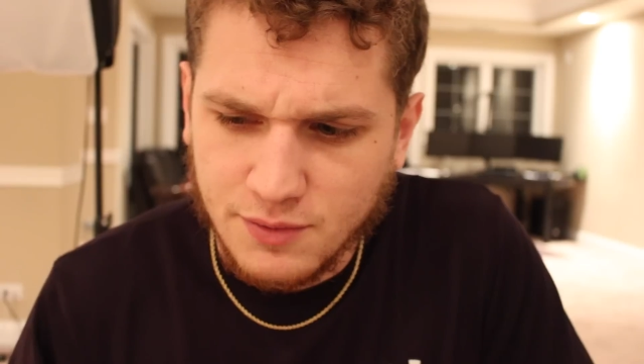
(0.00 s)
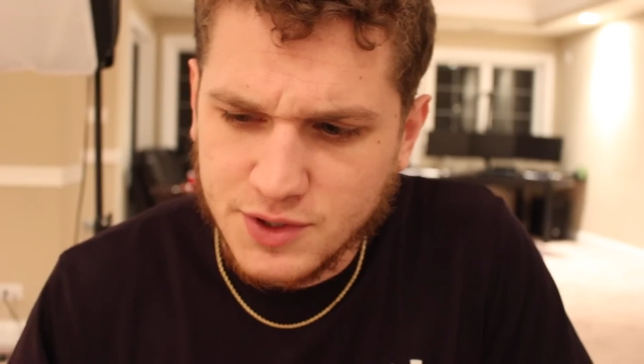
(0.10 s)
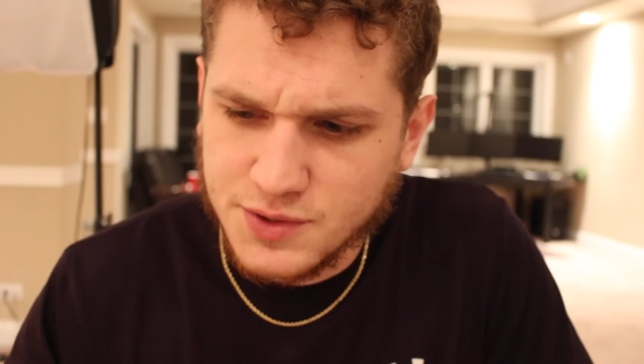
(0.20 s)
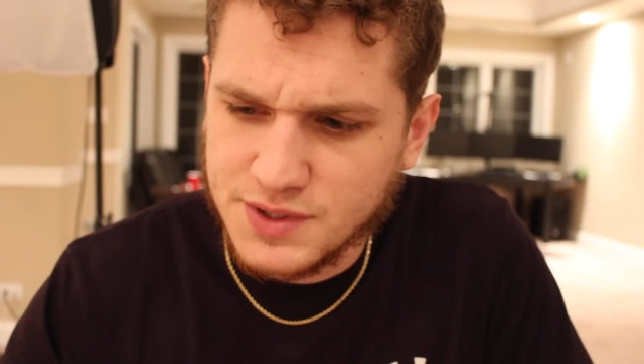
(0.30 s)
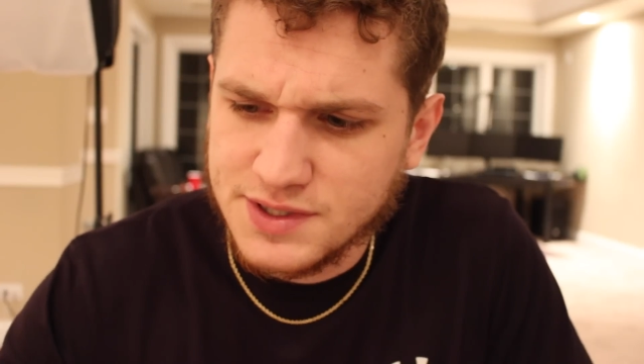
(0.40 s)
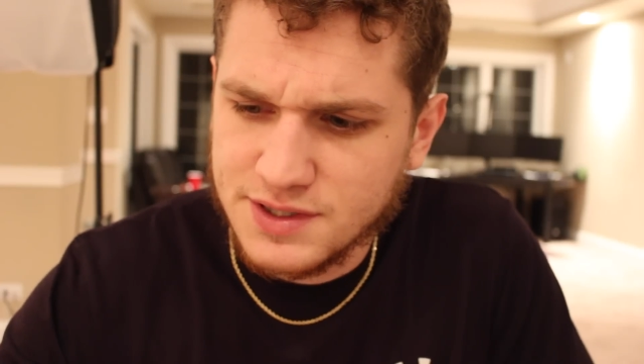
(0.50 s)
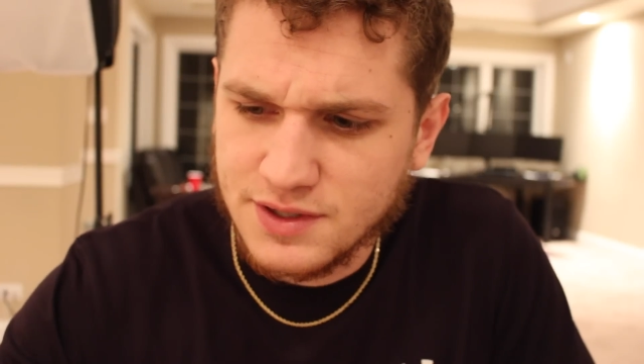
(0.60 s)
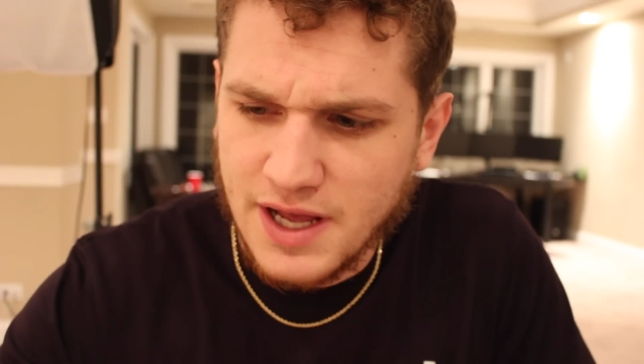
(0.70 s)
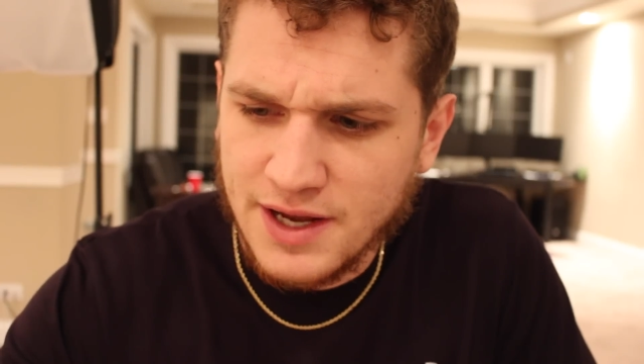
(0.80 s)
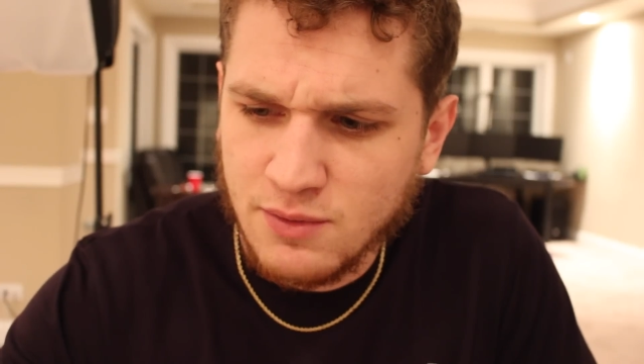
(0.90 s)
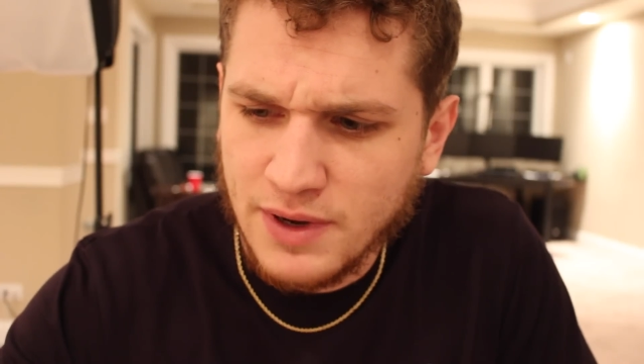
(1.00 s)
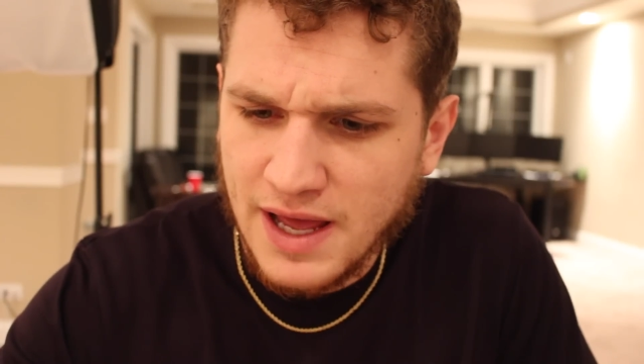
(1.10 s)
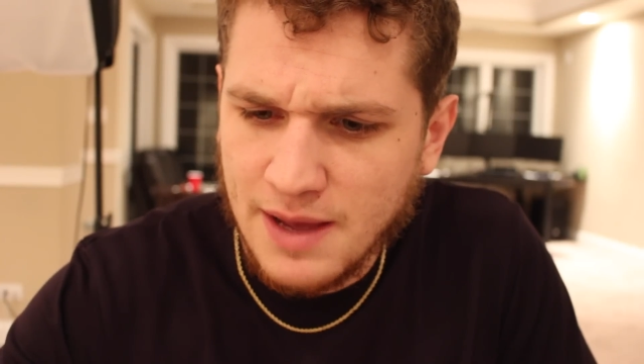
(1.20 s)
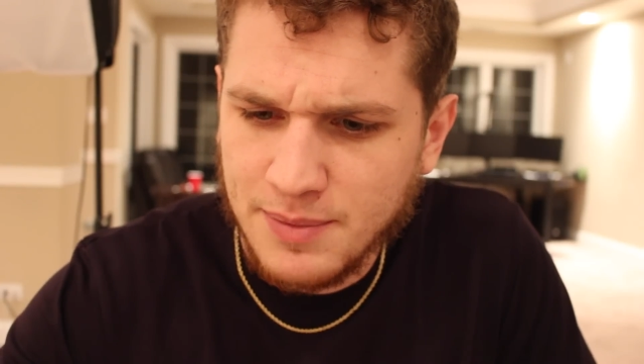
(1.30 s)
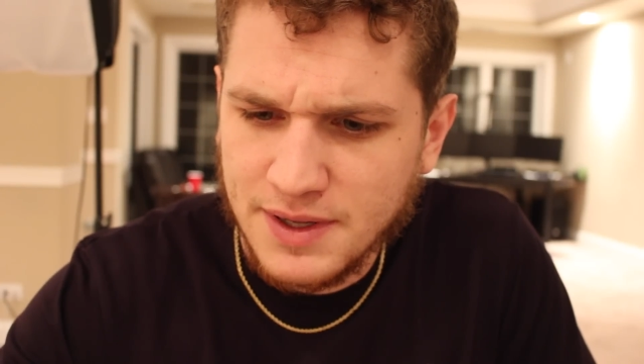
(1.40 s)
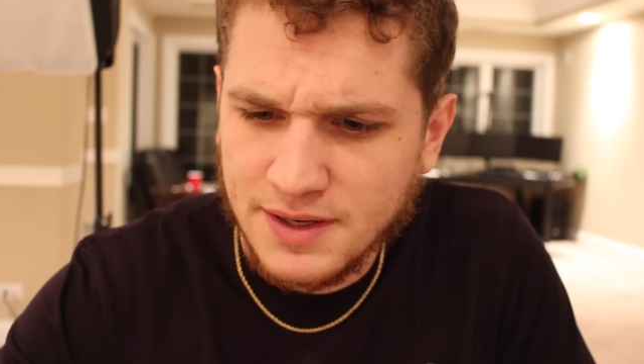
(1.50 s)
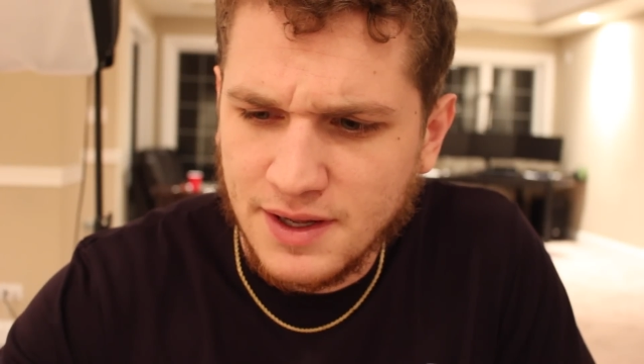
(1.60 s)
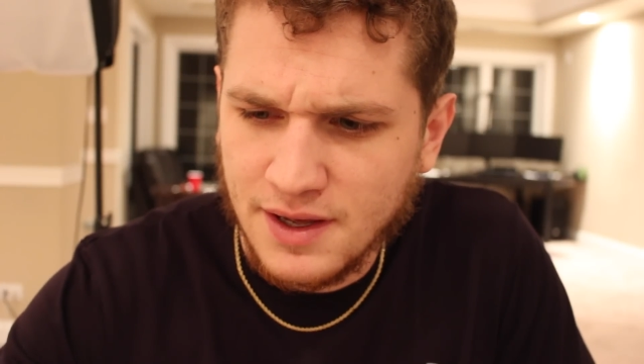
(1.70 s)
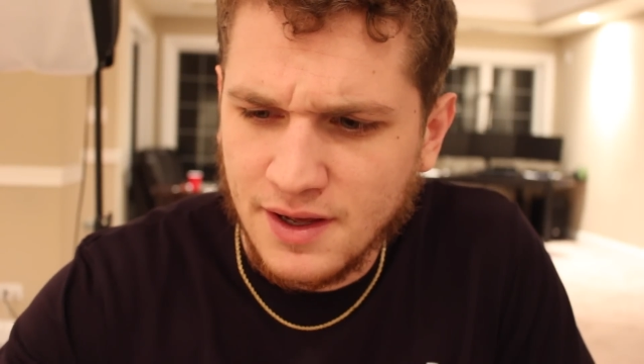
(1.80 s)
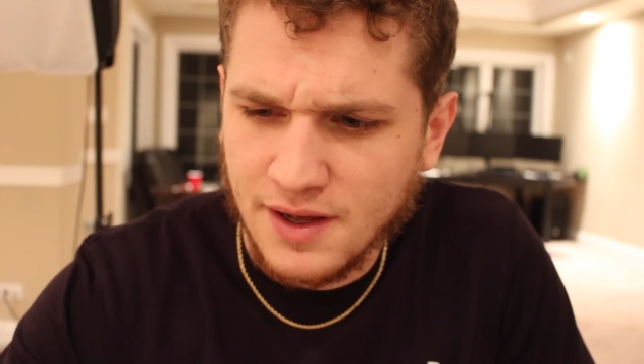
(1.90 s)
which was kind of what happened,
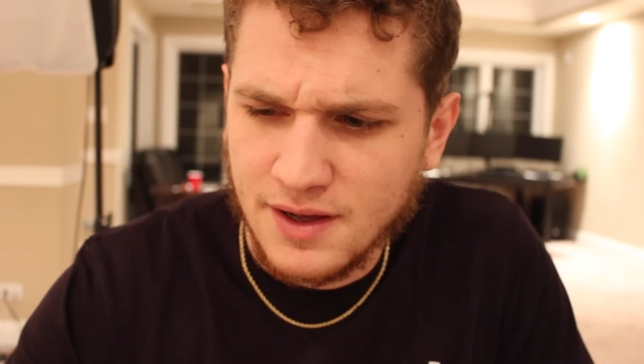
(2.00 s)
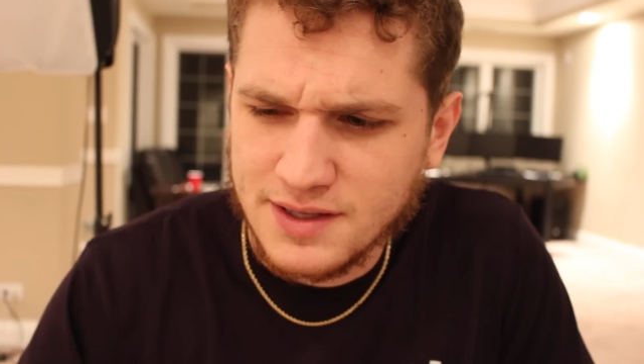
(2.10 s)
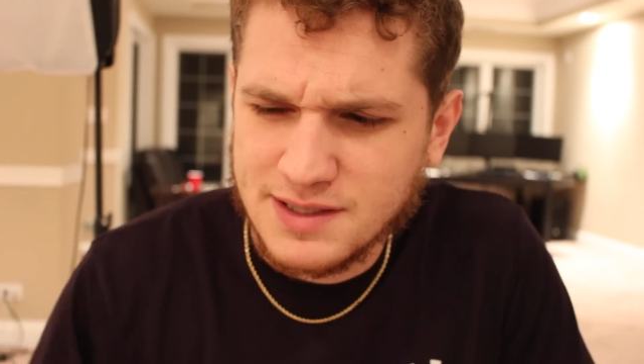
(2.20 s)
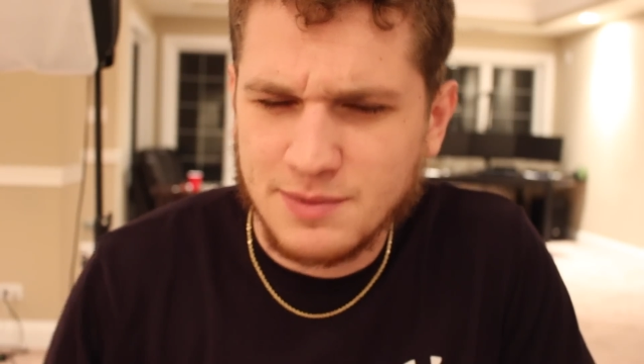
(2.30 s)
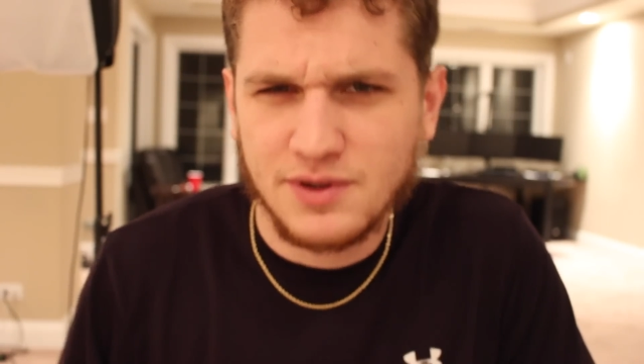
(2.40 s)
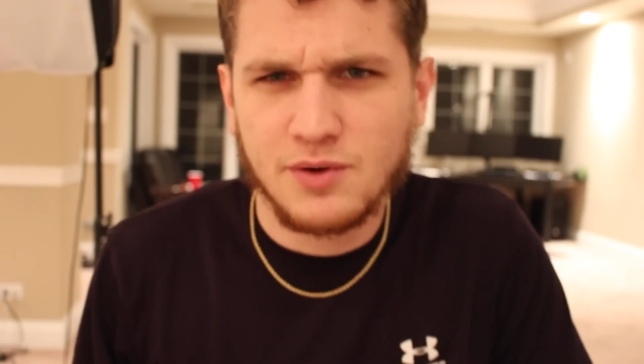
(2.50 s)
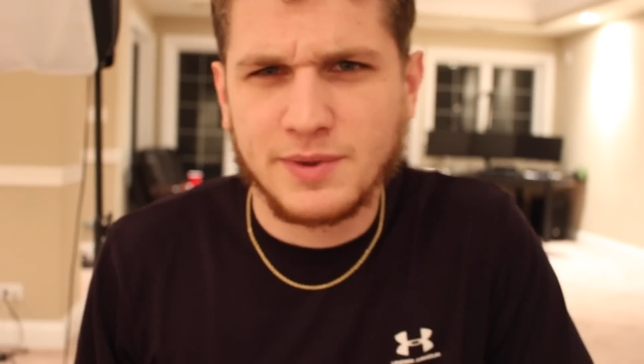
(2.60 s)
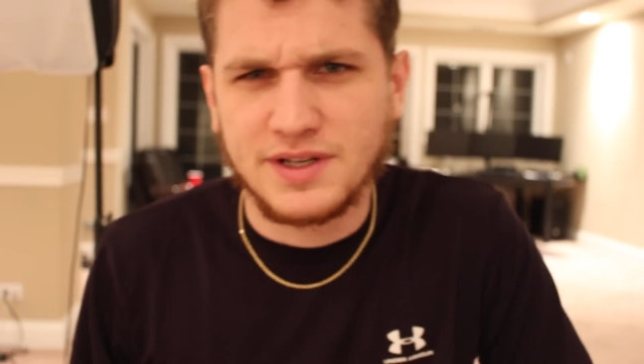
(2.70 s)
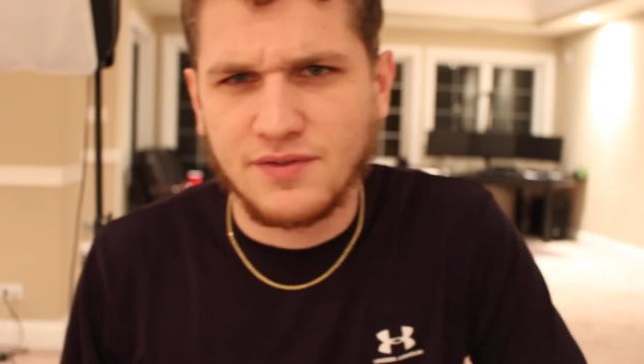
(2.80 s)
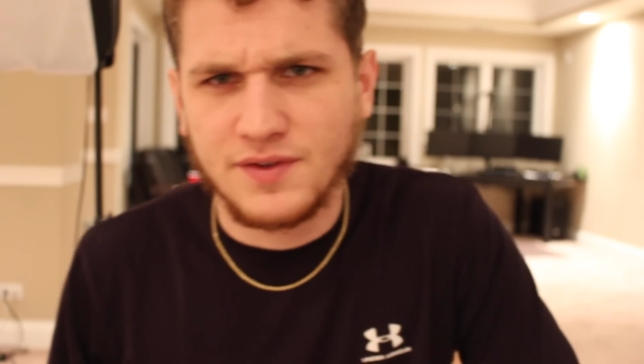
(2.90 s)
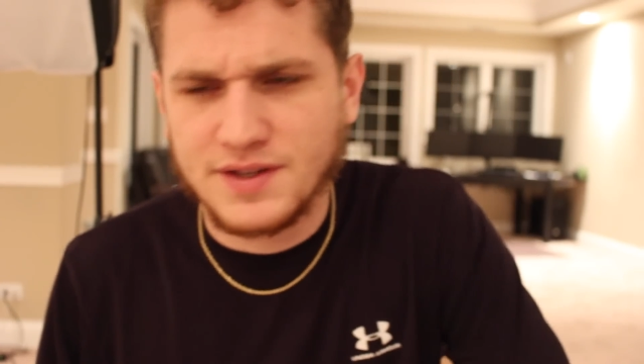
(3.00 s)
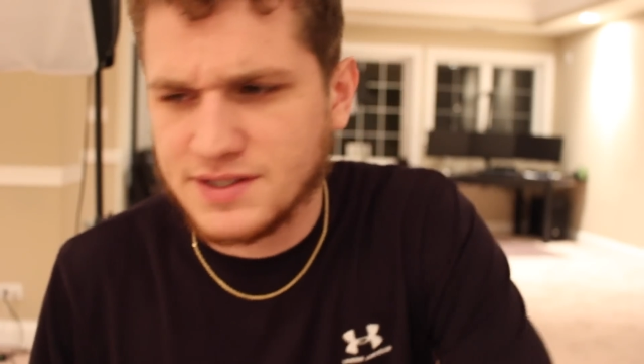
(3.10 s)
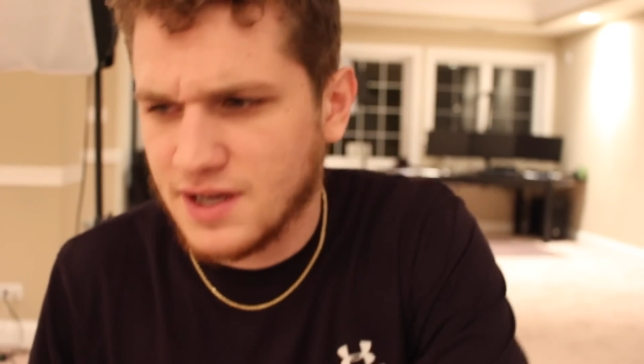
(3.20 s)
except a little bit different this